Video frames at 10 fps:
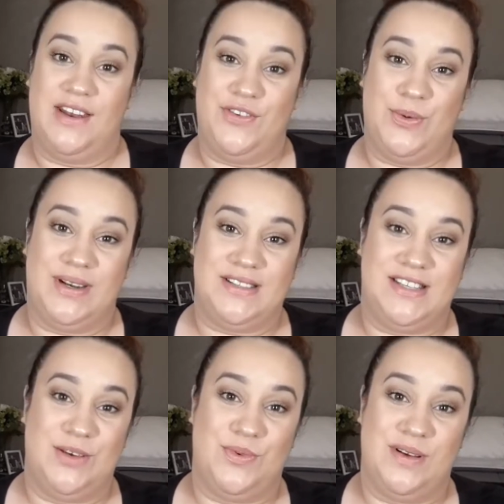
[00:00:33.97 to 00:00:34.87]
And if you want to
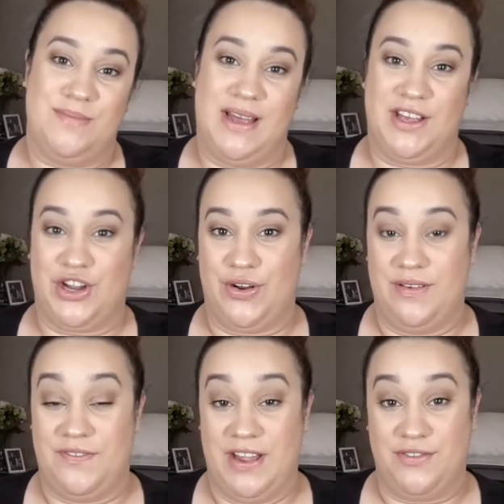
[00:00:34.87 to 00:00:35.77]
see what my
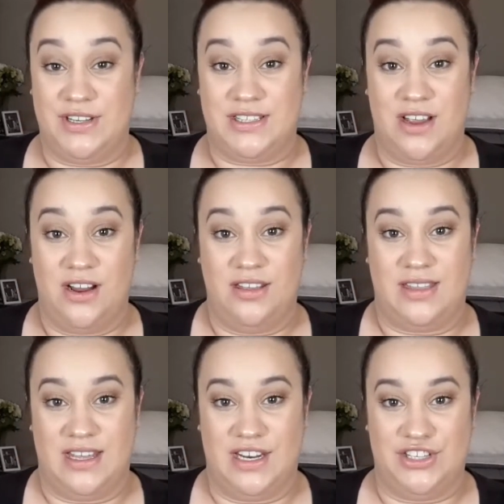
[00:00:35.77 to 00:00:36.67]
current favorites are,
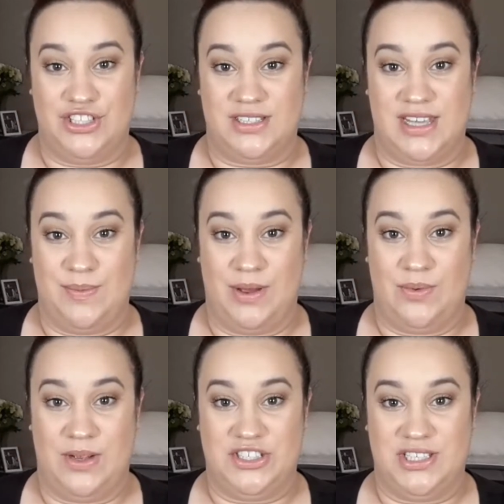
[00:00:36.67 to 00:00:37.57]
then just keep
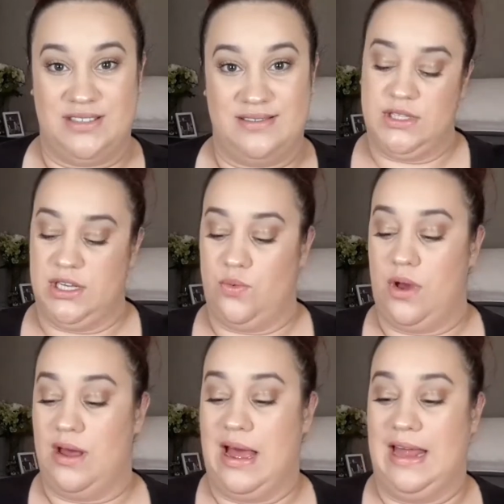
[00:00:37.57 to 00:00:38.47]
on watching. Once in a
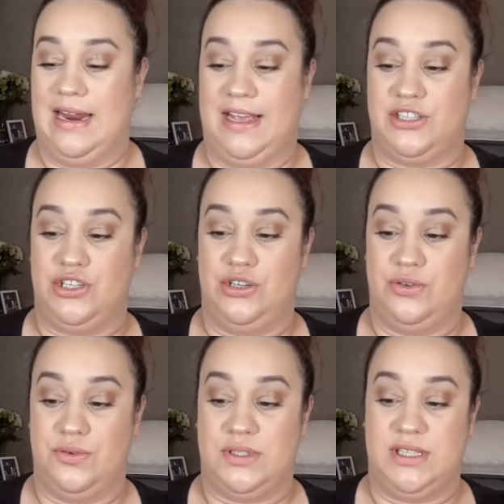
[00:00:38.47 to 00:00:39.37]
while, I like to
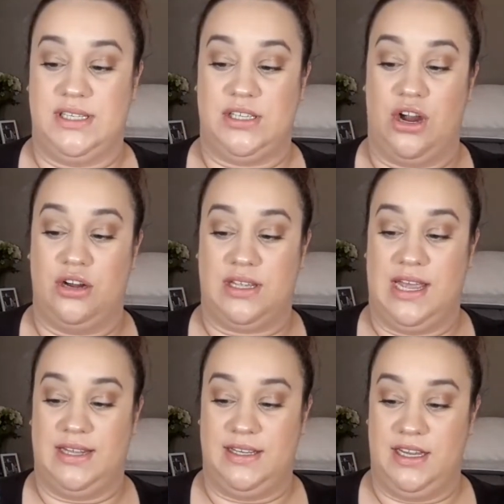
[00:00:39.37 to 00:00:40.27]
use this Hard
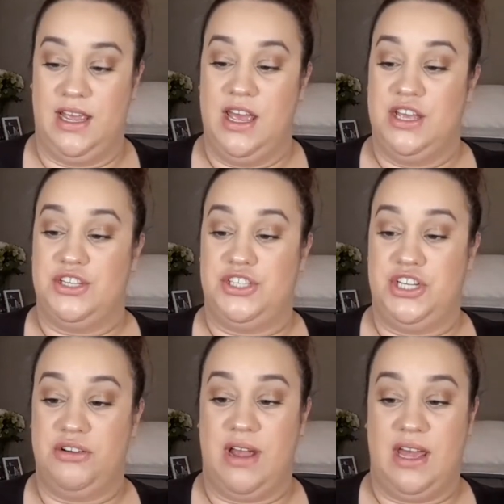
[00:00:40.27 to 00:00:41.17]
Candy
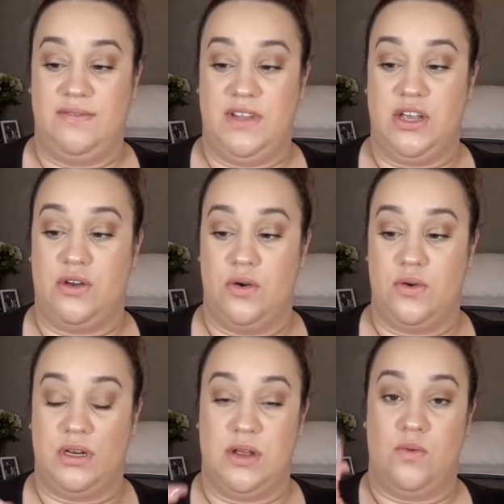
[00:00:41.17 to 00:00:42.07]
Sheer Envy
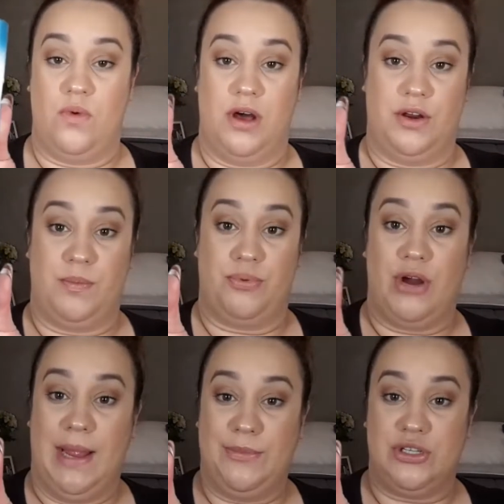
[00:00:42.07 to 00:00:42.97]
Coconut Water
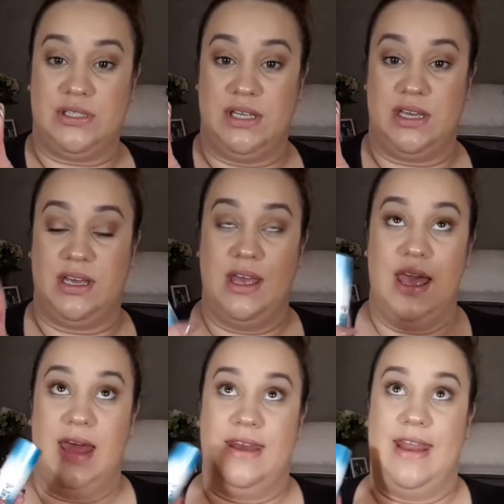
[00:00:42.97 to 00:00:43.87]
Primer Stick.
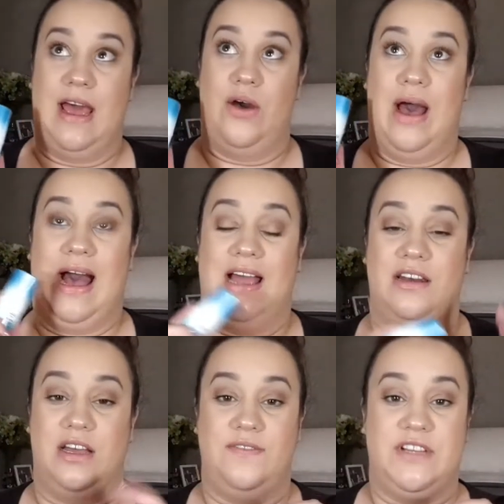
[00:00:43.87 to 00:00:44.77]
Now, I
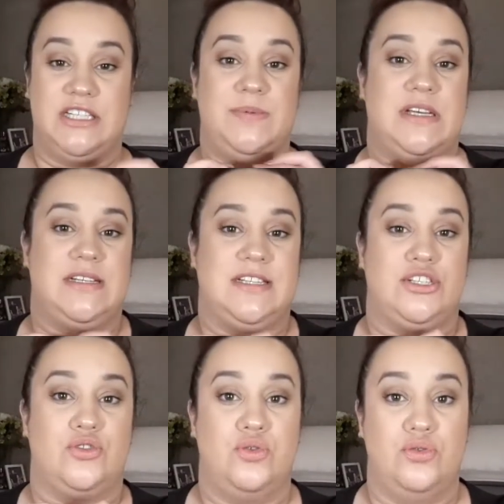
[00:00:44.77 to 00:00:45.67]
love this because
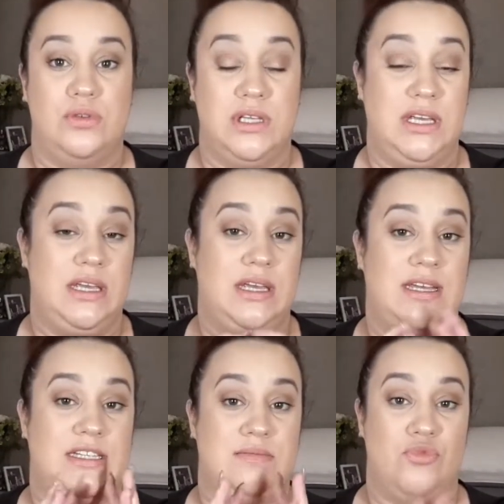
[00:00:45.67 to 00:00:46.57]
it's cooling,
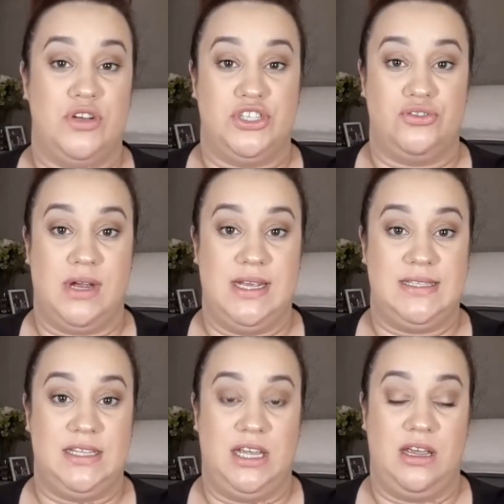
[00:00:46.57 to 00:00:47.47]
it's
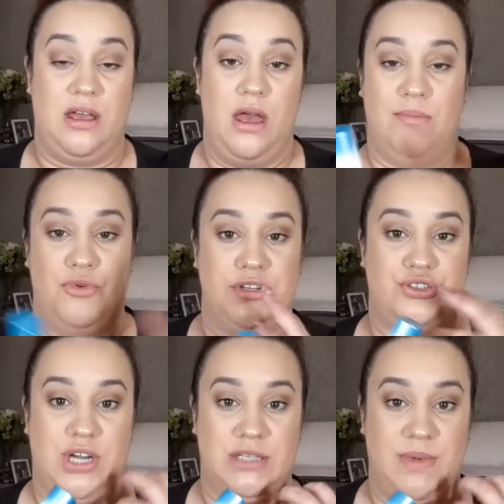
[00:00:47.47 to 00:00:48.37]
moisturizing. I'll
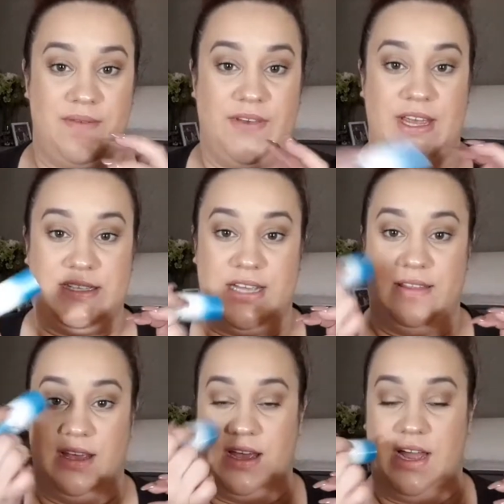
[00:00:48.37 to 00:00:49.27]
moisturize my face
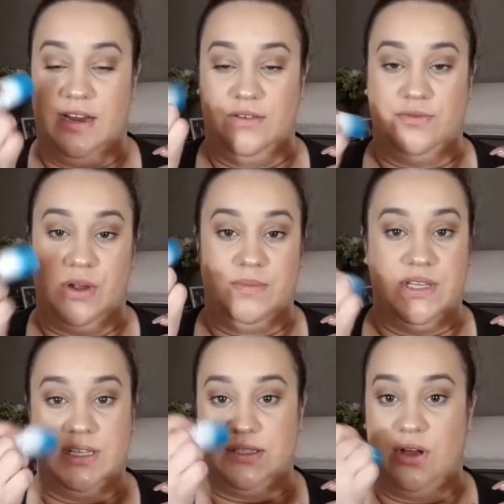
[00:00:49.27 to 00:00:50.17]
and then kind of rub
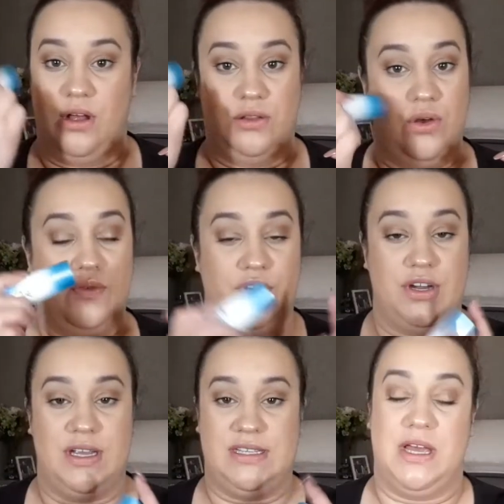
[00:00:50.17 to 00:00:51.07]
this all
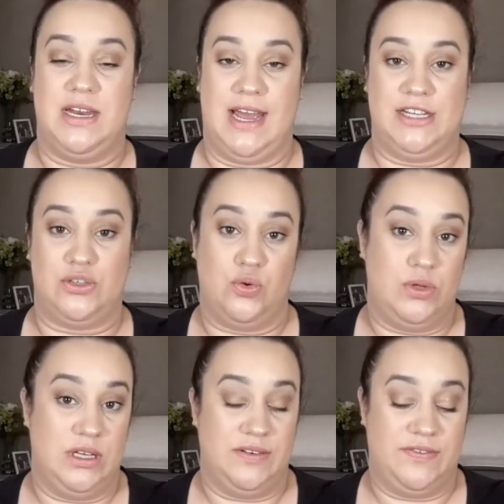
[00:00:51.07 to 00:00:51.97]
over. It gives me a nice
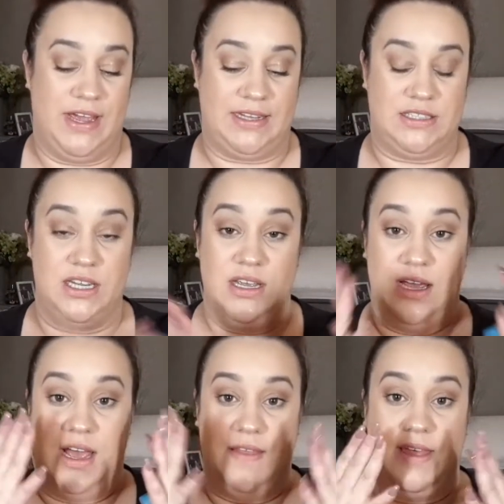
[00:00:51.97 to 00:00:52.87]
cooling effect.
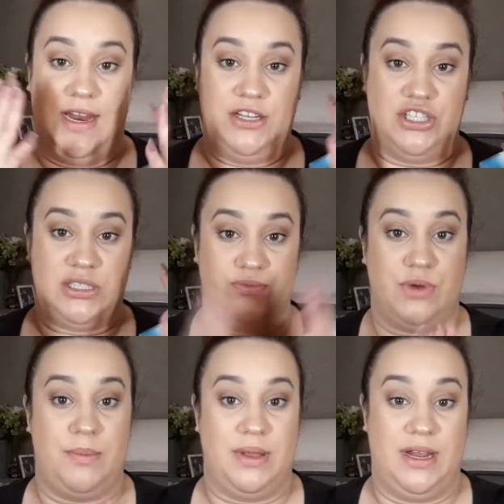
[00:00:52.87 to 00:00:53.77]
And then I just
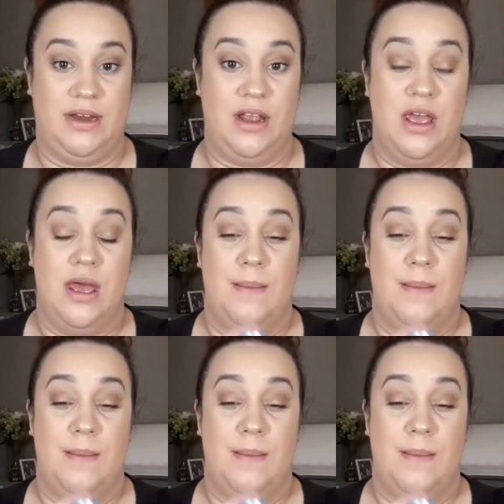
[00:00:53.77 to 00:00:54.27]
rub it in.